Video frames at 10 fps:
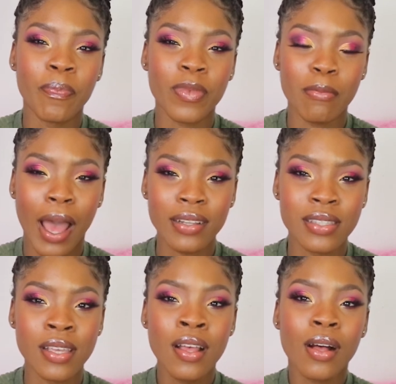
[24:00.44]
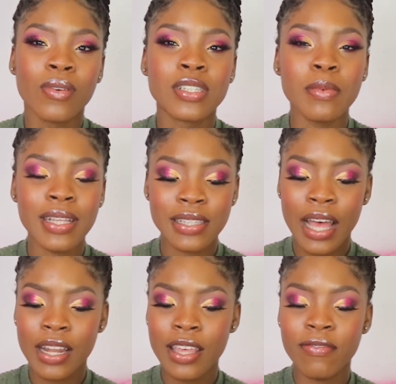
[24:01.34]
matte, which means
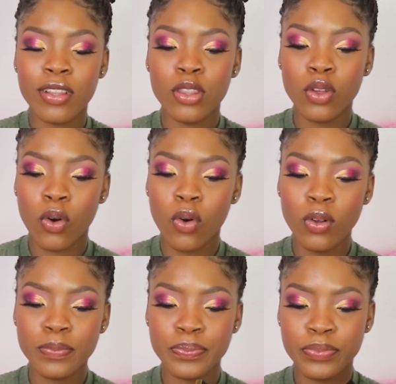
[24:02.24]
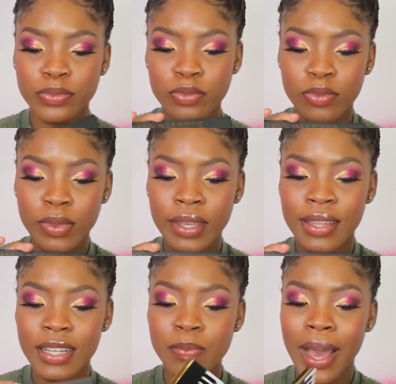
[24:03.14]
that even though
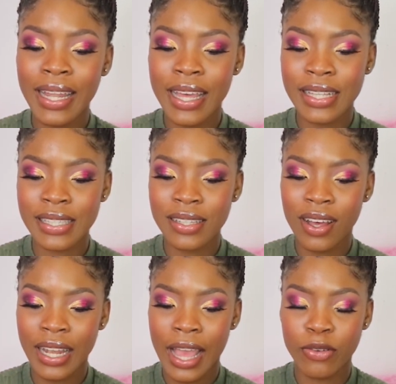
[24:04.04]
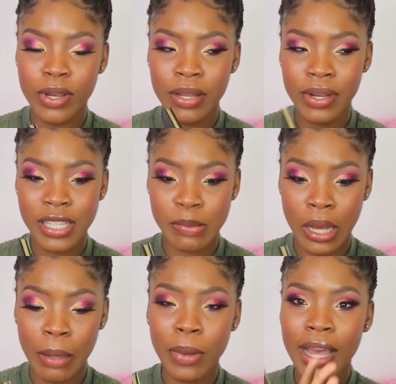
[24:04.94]
this palette is not like really
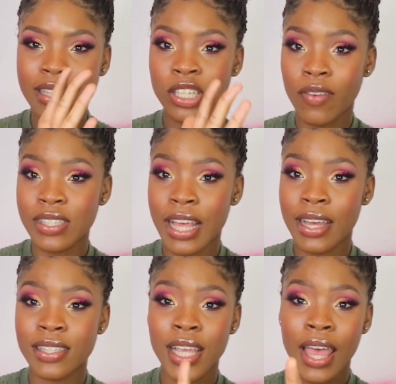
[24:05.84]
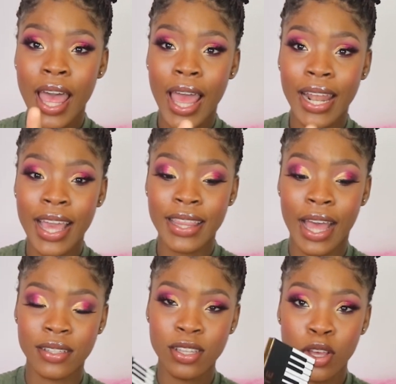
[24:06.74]
small, but it's travel size. I like
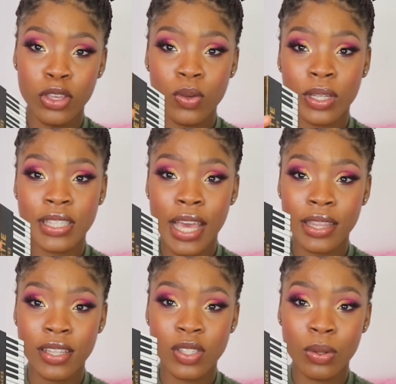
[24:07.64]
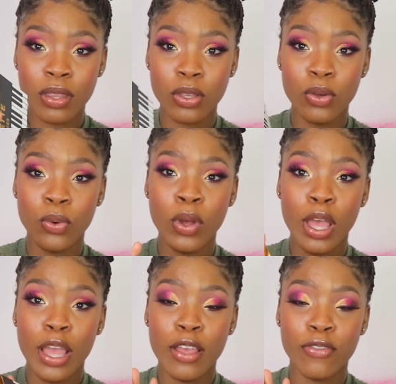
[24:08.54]
that. You could take this with you
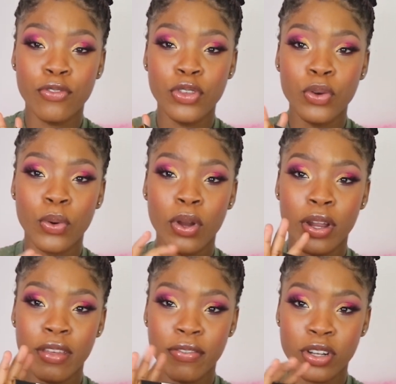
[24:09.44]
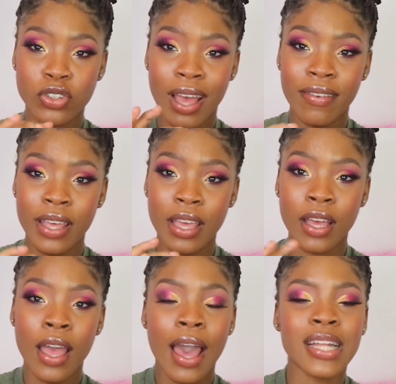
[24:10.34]
if you're
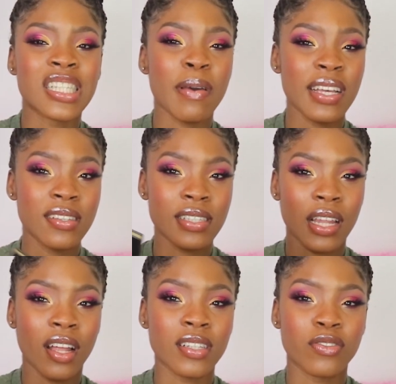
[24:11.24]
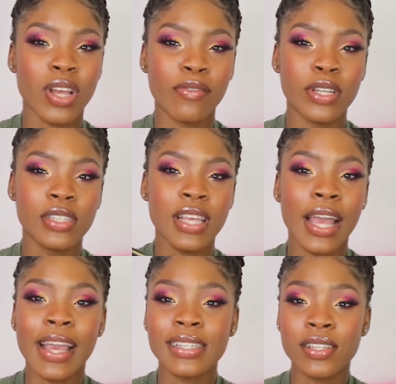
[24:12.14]
traveling, and Spice does a lot of traveling, so
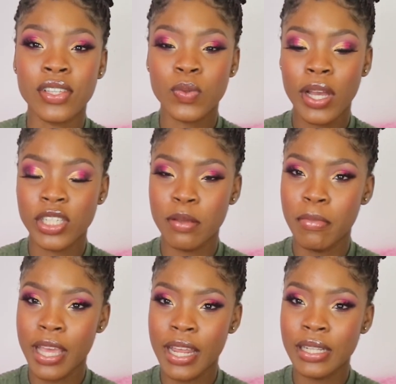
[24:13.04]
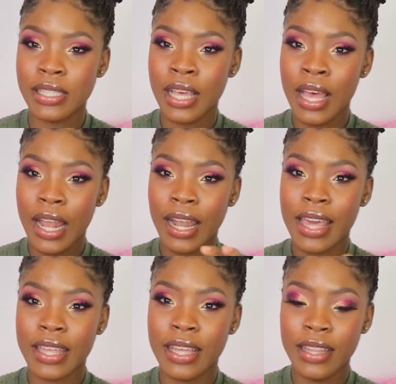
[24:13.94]
I guess this is why she made it
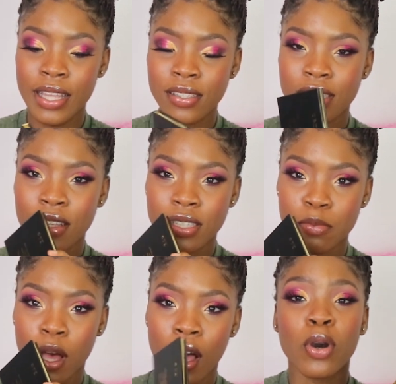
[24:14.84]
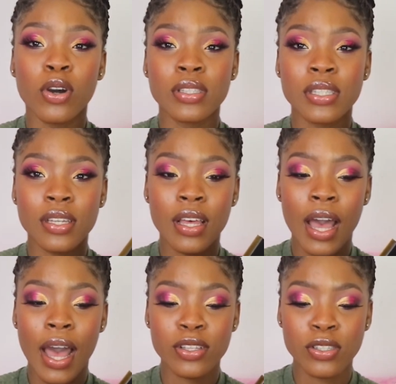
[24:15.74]
like this small. But
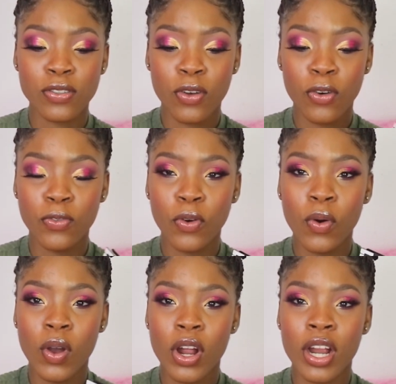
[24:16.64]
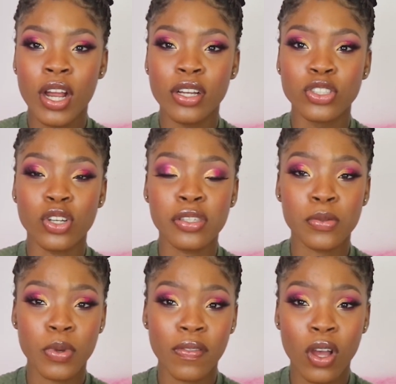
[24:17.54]
as for just
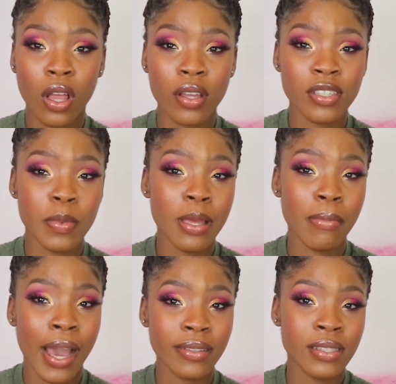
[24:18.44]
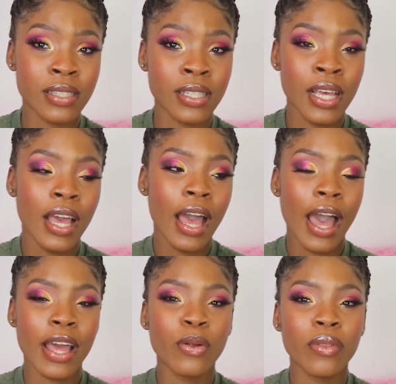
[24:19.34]
3 of the colors being mattes,
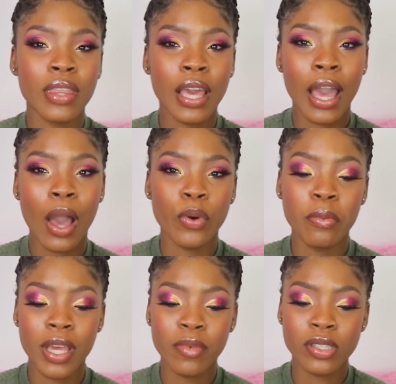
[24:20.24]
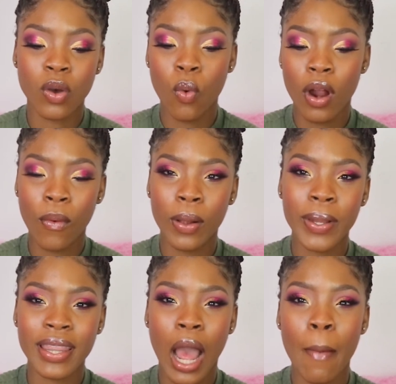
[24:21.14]
I don't think I would be able to work well
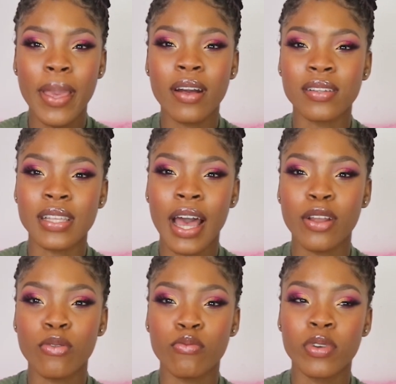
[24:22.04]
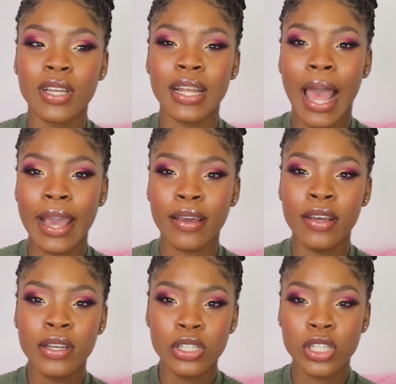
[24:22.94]
with that because I don't really like
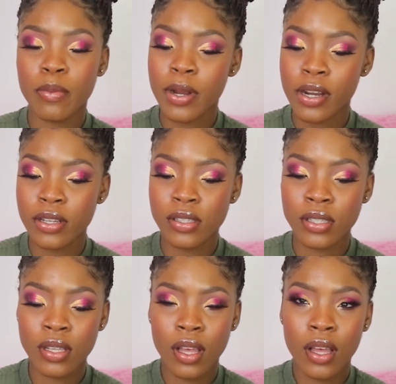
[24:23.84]
shimmers.